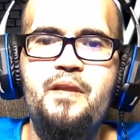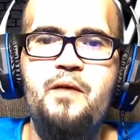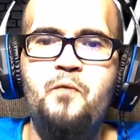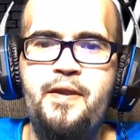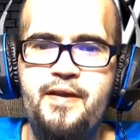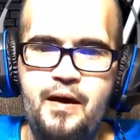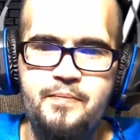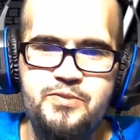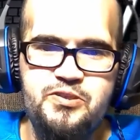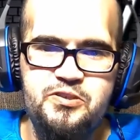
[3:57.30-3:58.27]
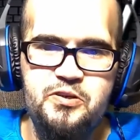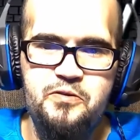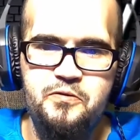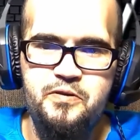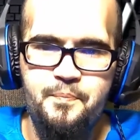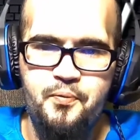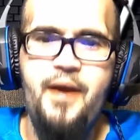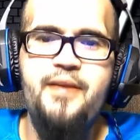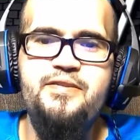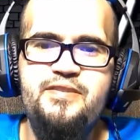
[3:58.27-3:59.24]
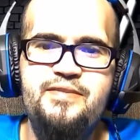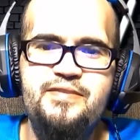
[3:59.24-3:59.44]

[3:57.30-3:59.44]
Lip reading: when it comes to the Protestant